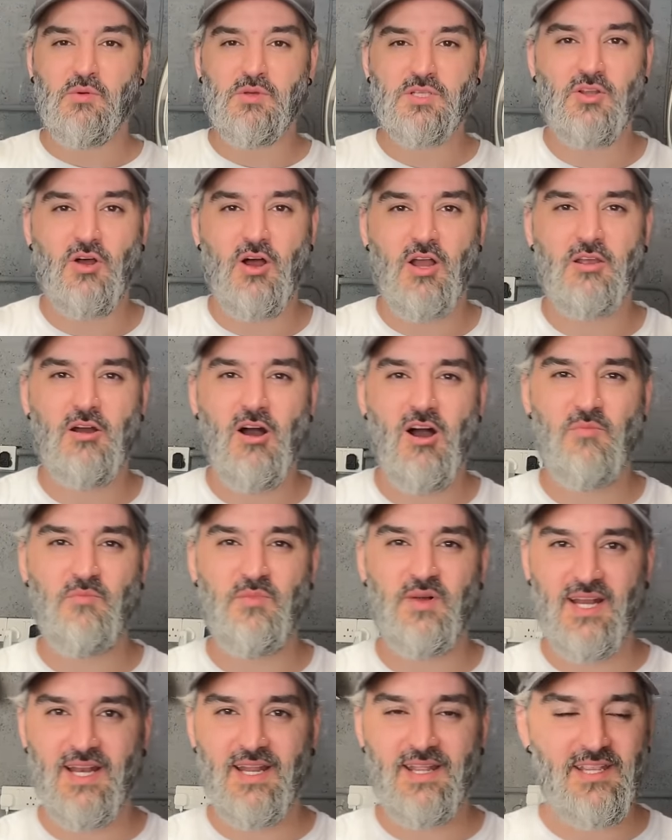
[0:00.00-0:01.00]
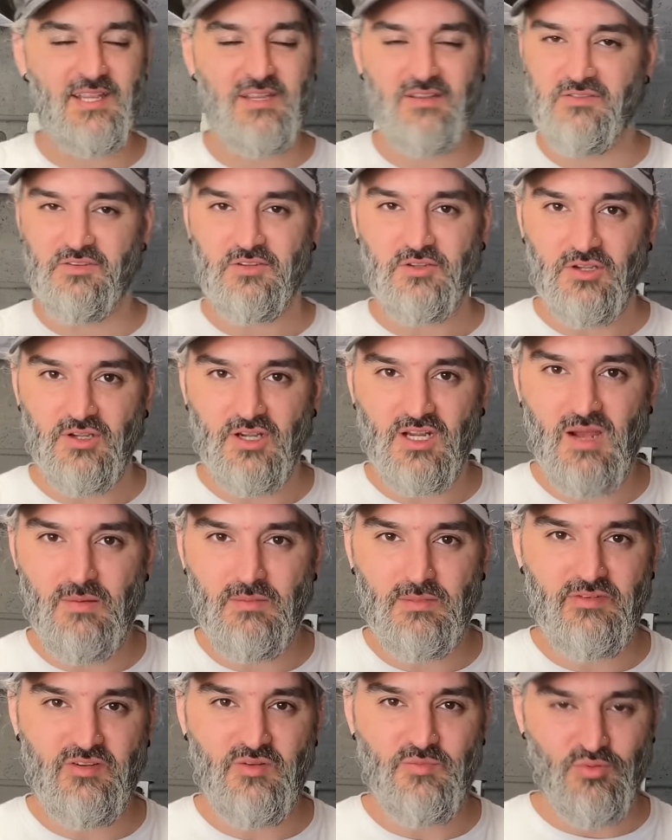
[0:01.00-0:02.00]
was like, I can't believe you. I can't
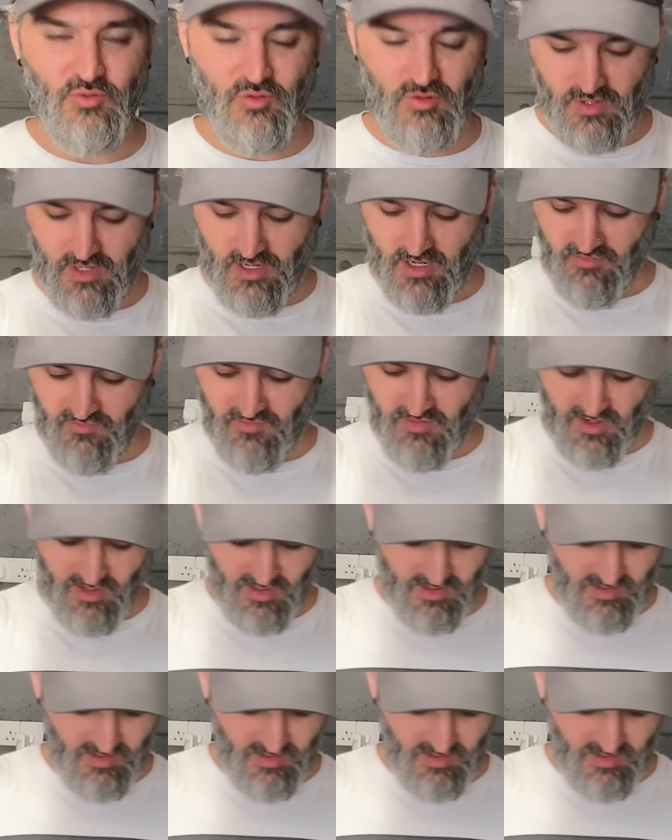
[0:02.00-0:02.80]
believe you bought that off her.